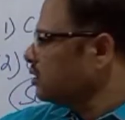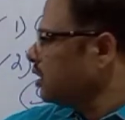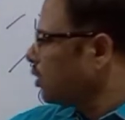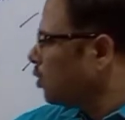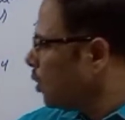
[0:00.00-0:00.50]

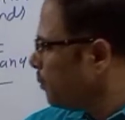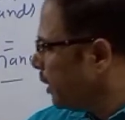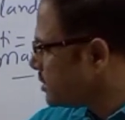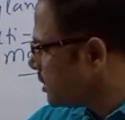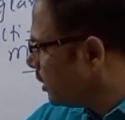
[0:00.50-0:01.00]
The
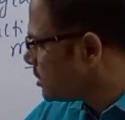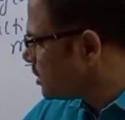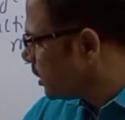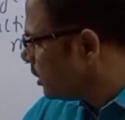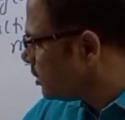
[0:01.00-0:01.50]
goblet cell
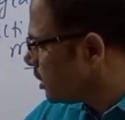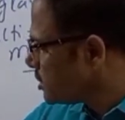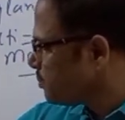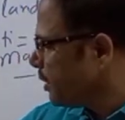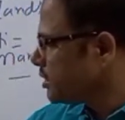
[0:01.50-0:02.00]
is
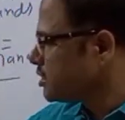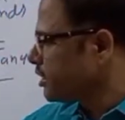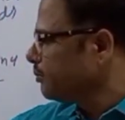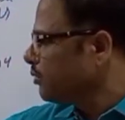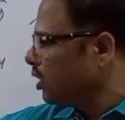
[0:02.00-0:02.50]

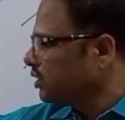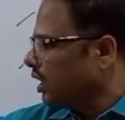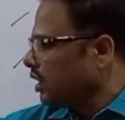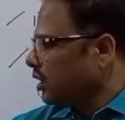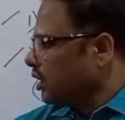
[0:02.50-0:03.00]
interspaced among
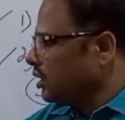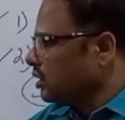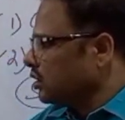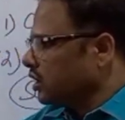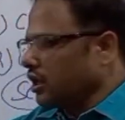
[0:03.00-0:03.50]
the
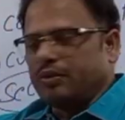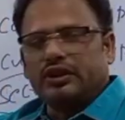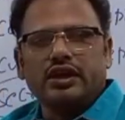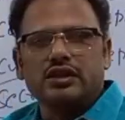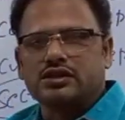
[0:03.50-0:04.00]

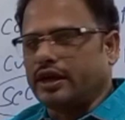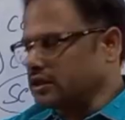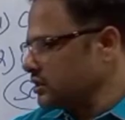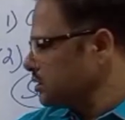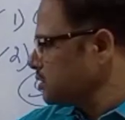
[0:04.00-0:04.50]
epithelial
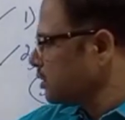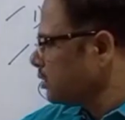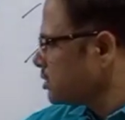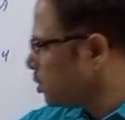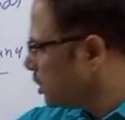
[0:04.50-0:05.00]
cells.
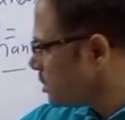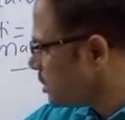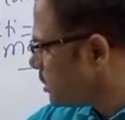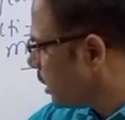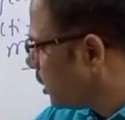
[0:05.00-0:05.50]
So this
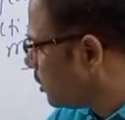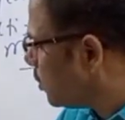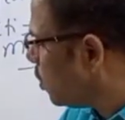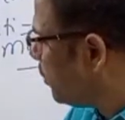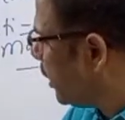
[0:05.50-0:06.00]
is a
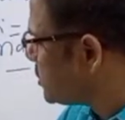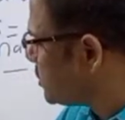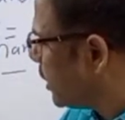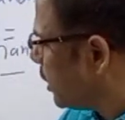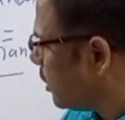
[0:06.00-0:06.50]
goblet
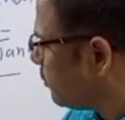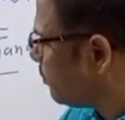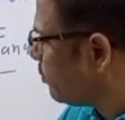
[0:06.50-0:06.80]
cell.